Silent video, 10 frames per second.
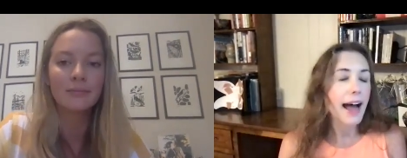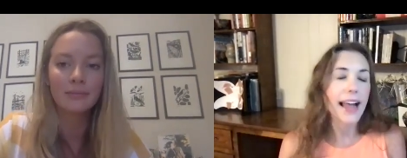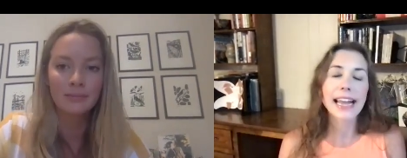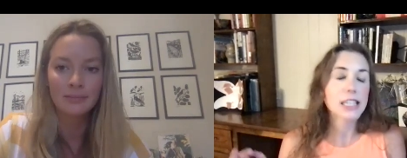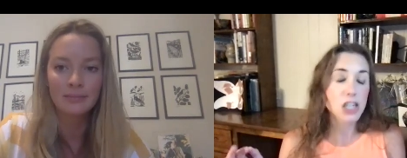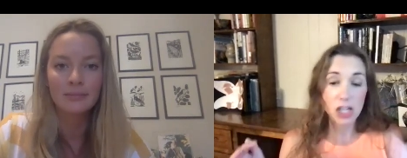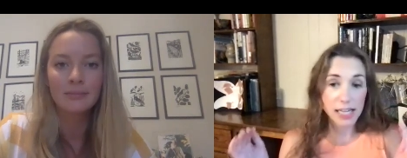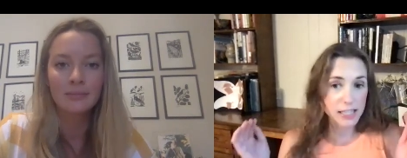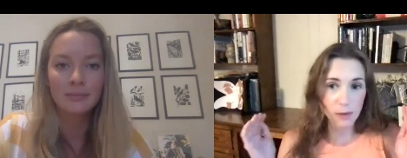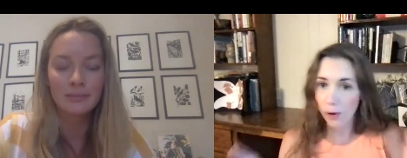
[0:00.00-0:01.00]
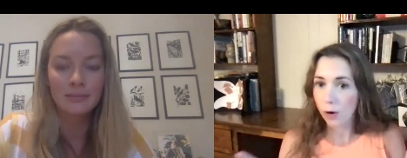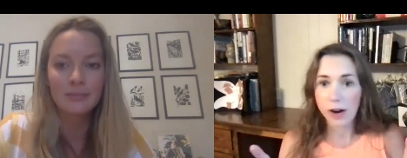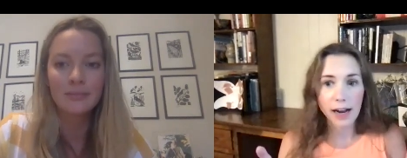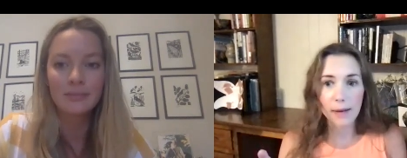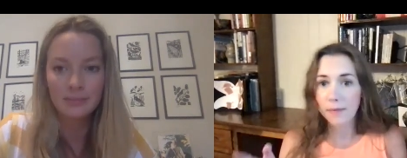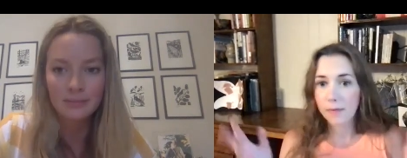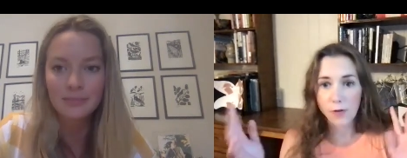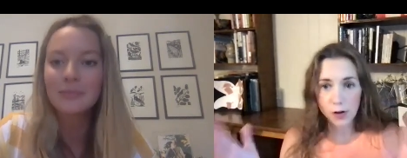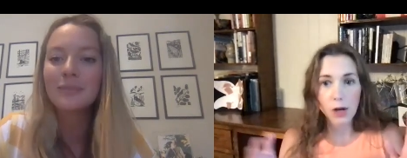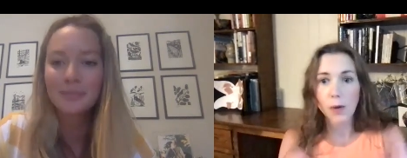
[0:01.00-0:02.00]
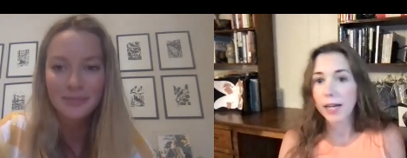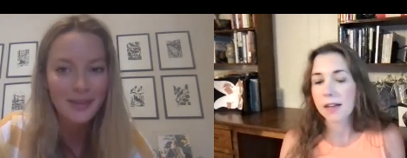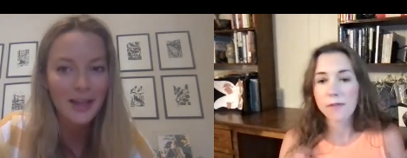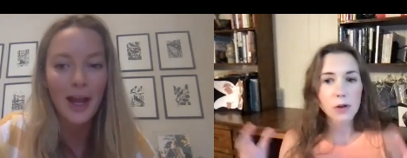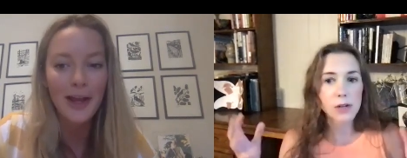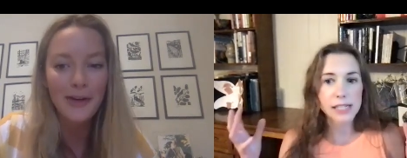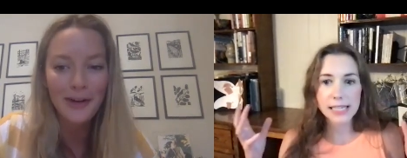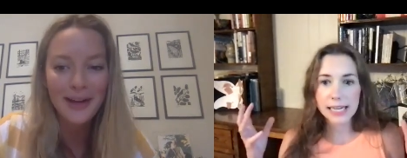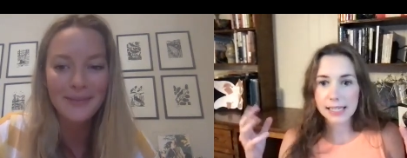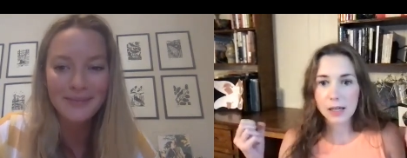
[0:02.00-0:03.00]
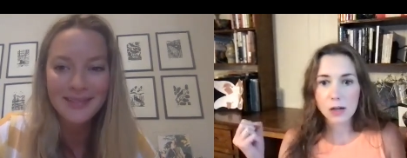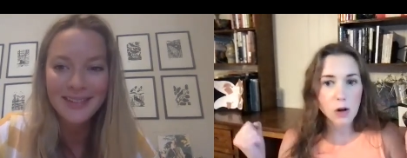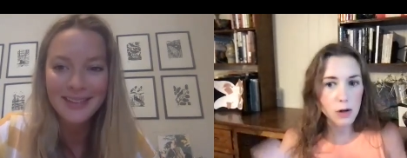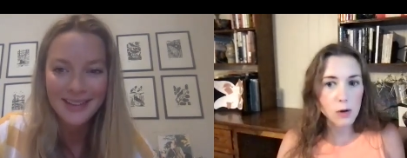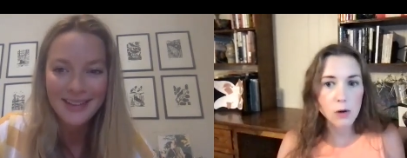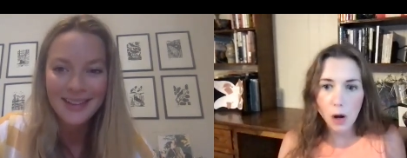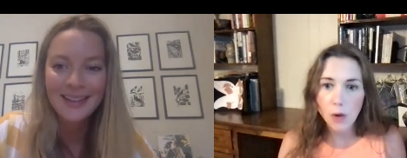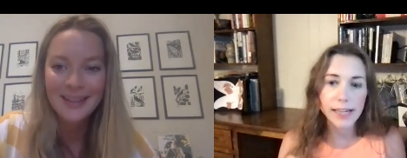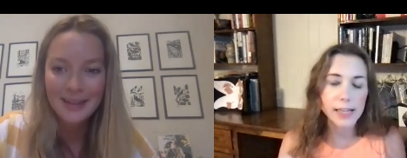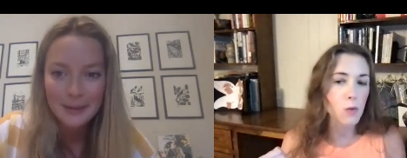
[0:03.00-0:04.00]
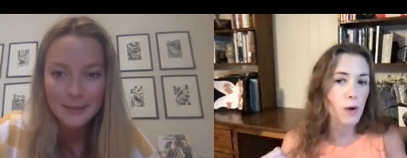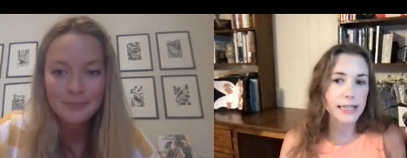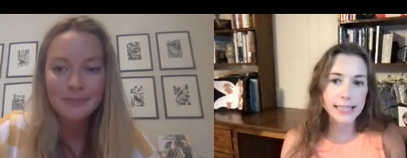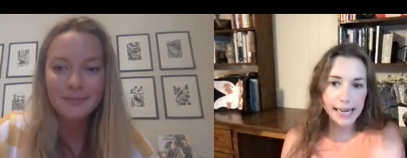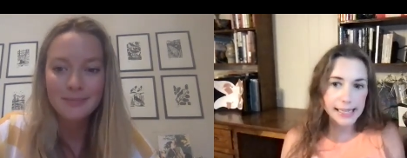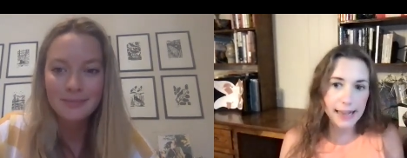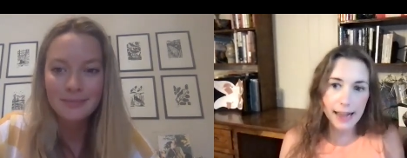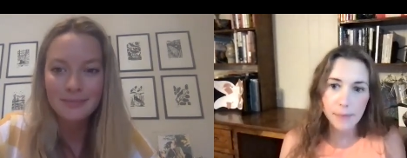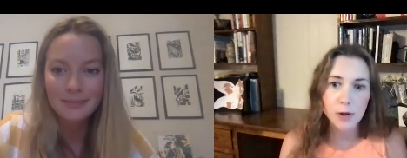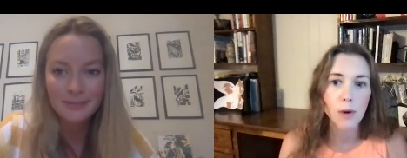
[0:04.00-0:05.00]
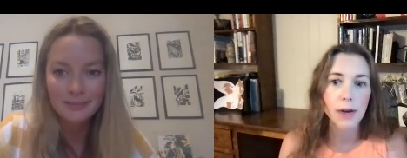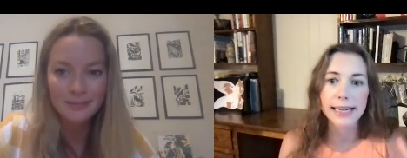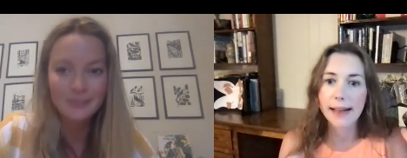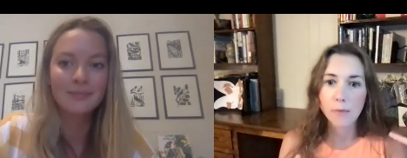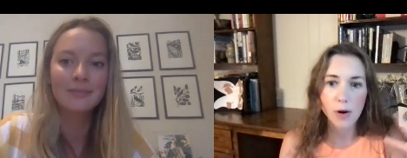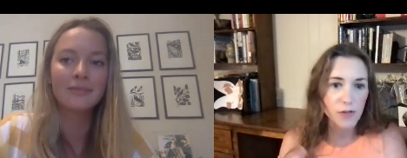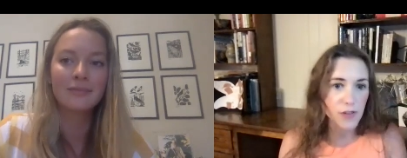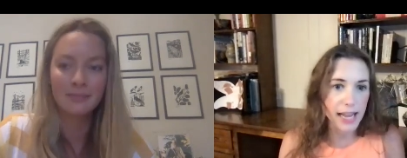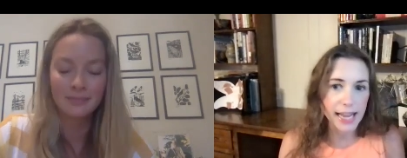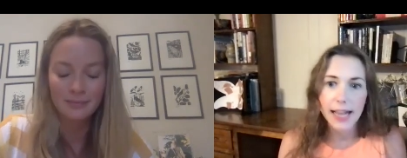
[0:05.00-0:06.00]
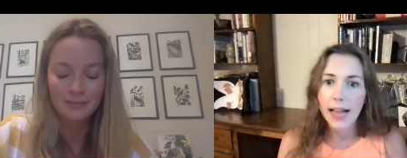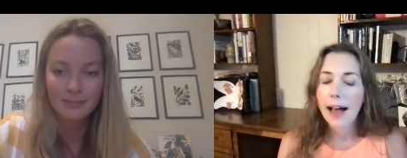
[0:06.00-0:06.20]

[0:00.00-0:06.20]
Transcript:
Speaker 1: It, it's the program for you. Like if you just need, to, you know, you know, like you want to tighten up, you want to get more fit.